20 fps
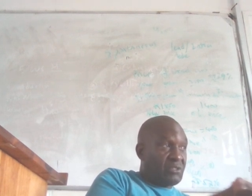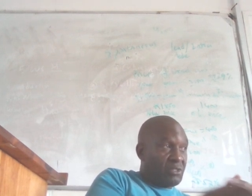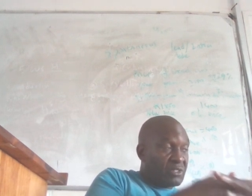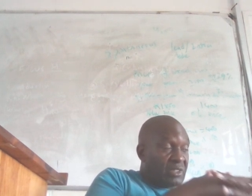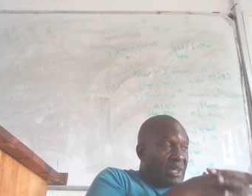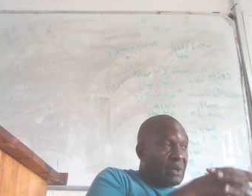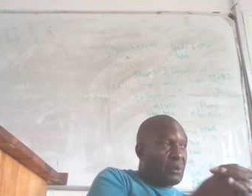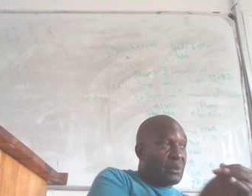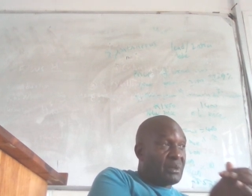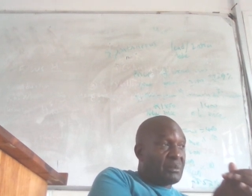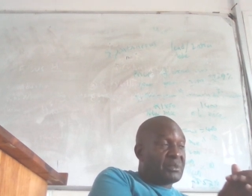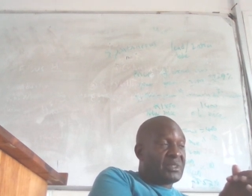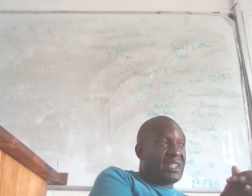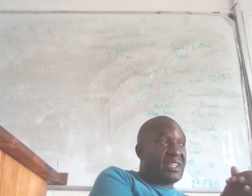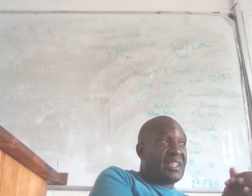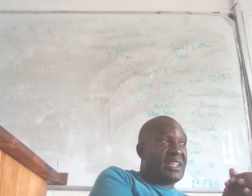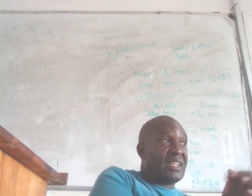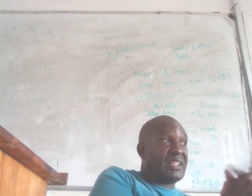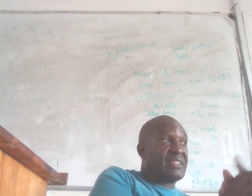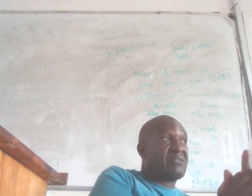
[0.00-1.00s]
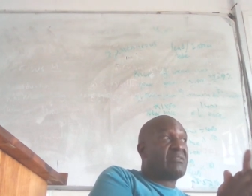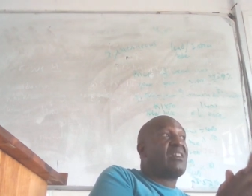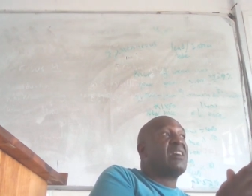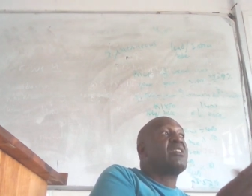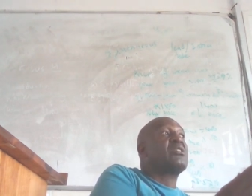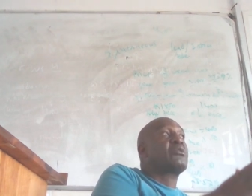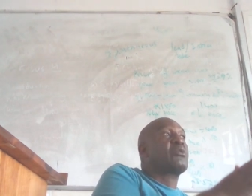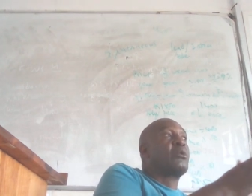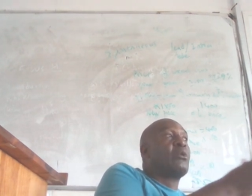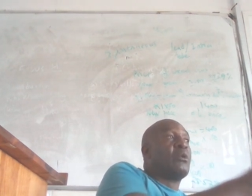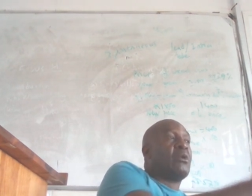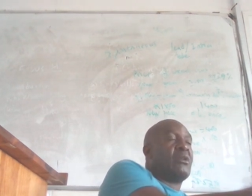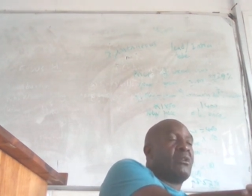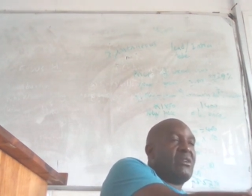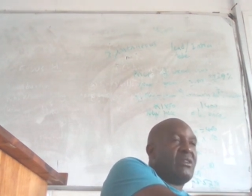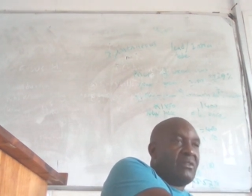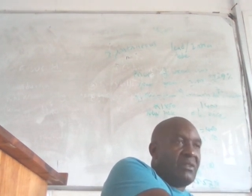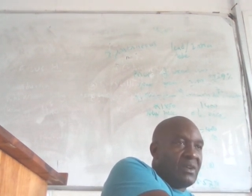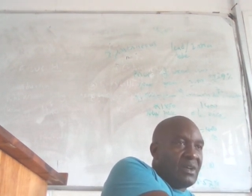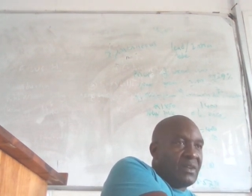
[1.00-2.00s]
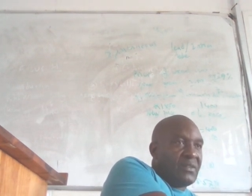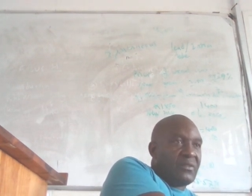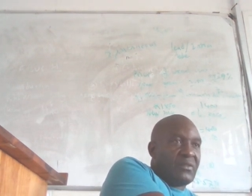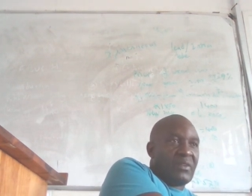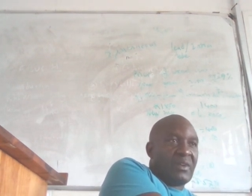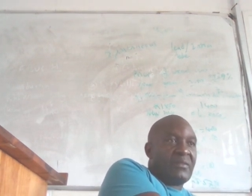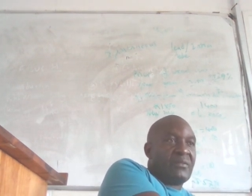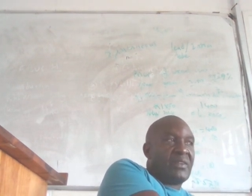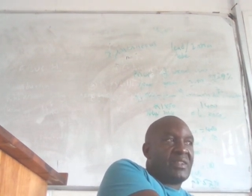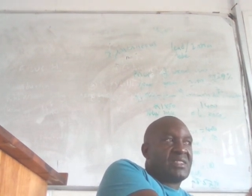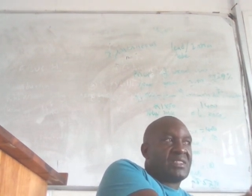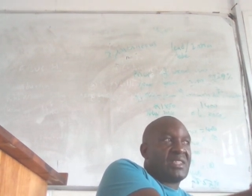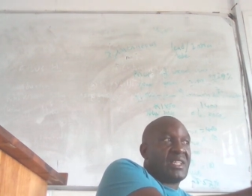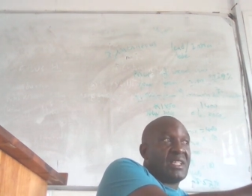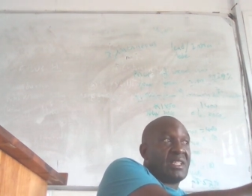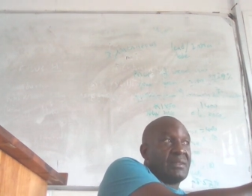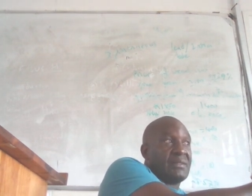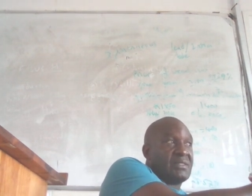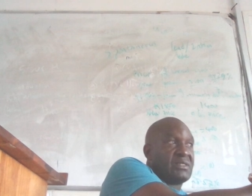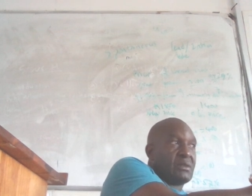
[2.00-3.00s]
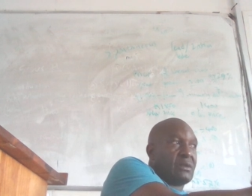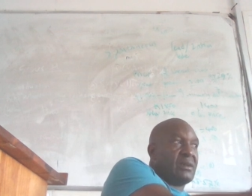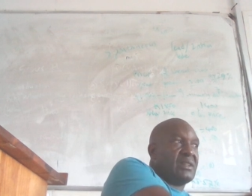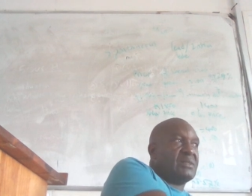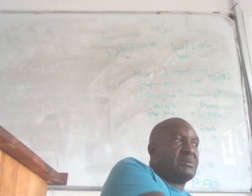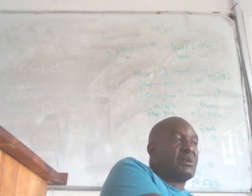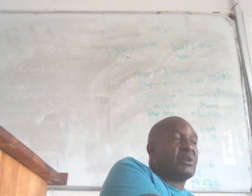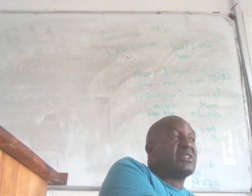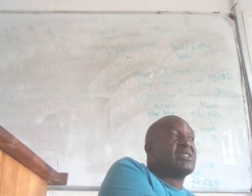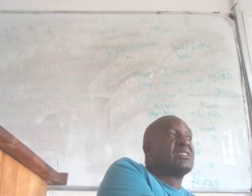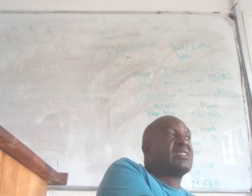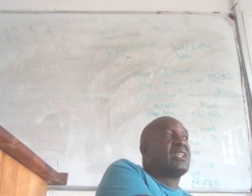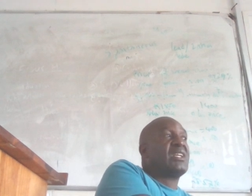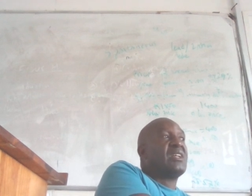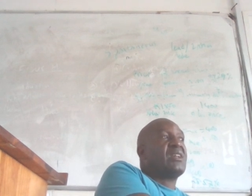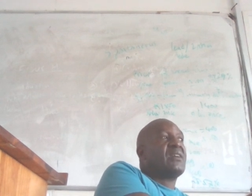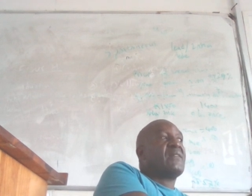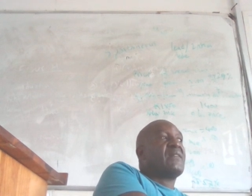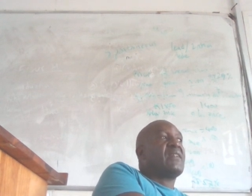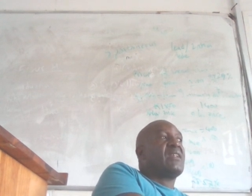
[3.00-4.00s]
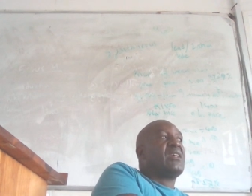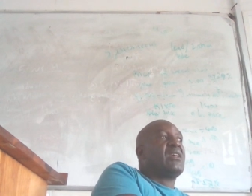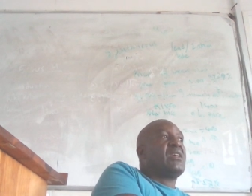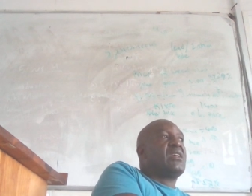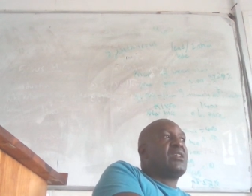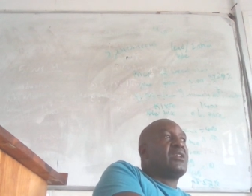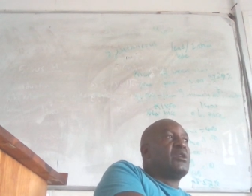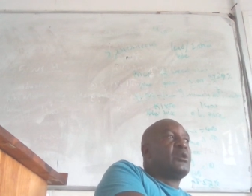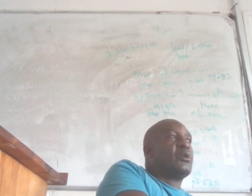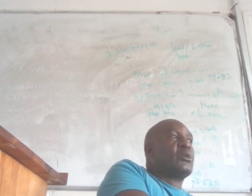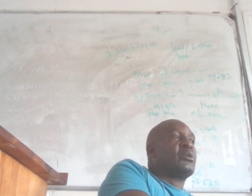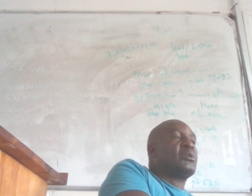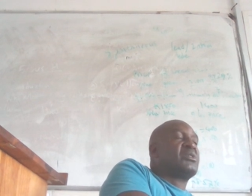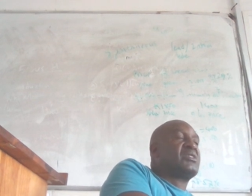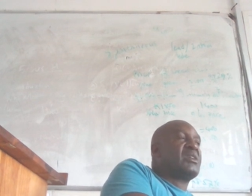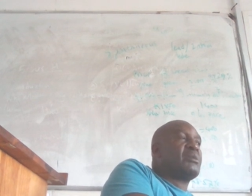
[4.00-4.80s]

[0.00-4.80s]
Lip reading: So, what I'm saying here, try to go for investigative stories because you will